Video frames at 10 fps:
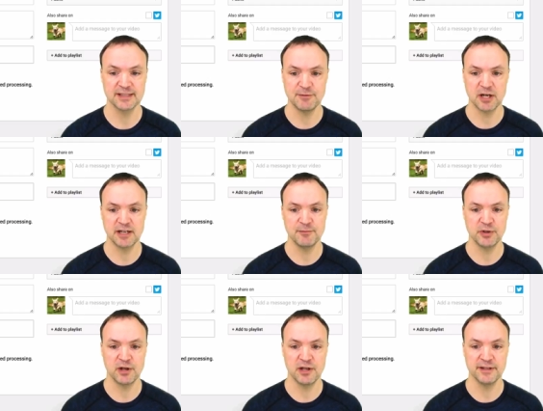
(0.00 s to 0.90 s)
I'm not going to
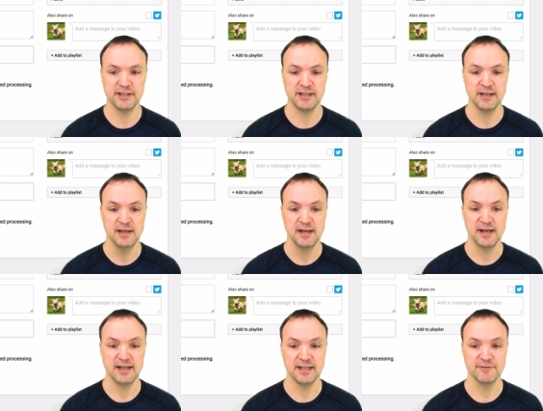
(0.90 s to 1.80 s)
put all the
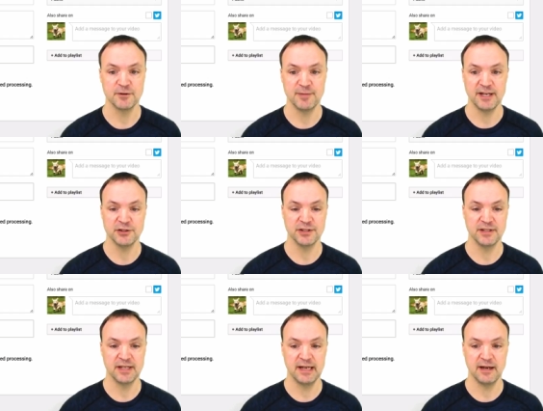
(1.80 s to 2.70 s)

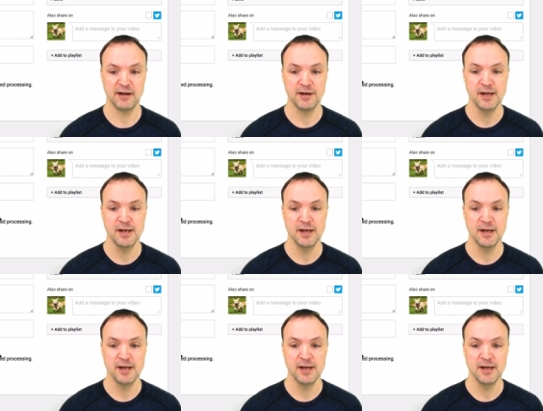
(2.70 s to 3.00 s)
information here.